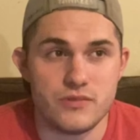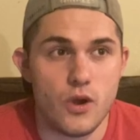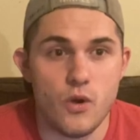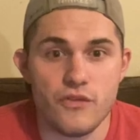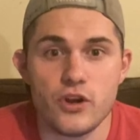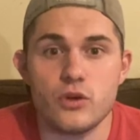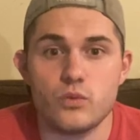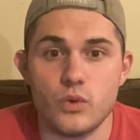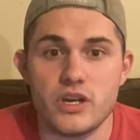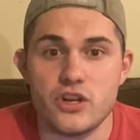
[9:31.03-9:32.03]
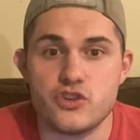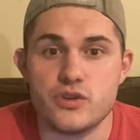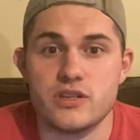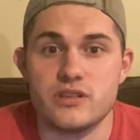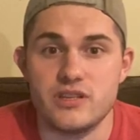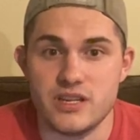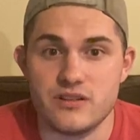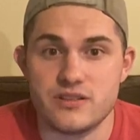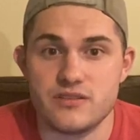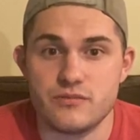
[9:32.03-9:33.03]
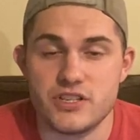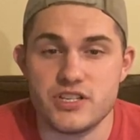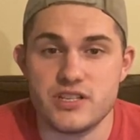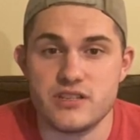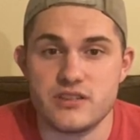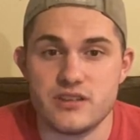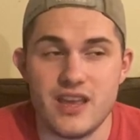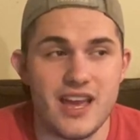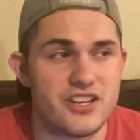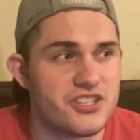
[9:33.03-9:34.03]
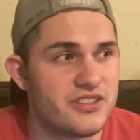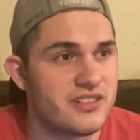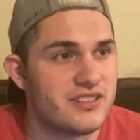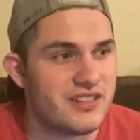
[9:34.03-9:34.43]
Over 100 years, which is actually,